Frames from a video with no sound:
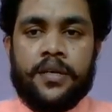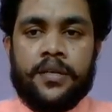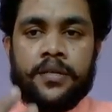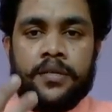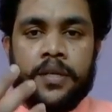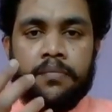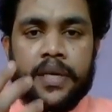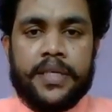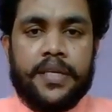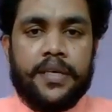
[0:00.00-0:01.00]
The
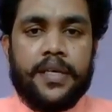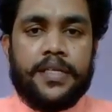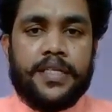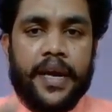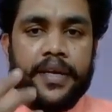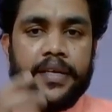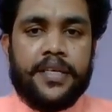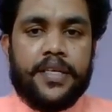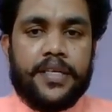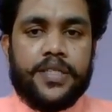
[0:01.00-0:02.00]
materials and
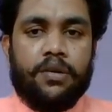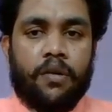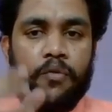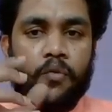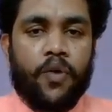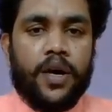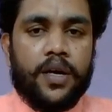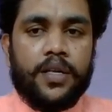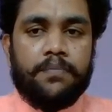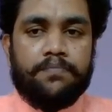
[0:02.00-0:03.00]
energy of
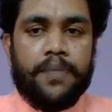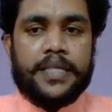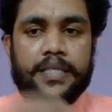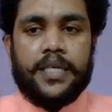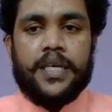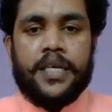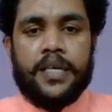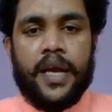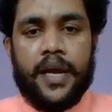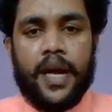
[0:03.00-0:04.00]
one passing in
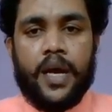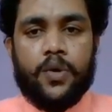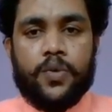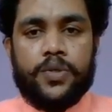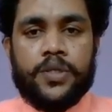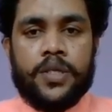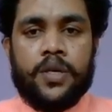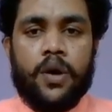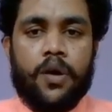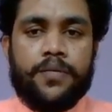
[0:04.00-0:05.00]
and out
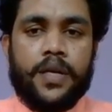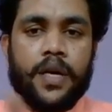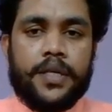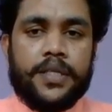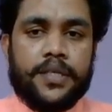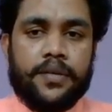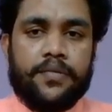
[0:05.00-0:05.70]
of the other.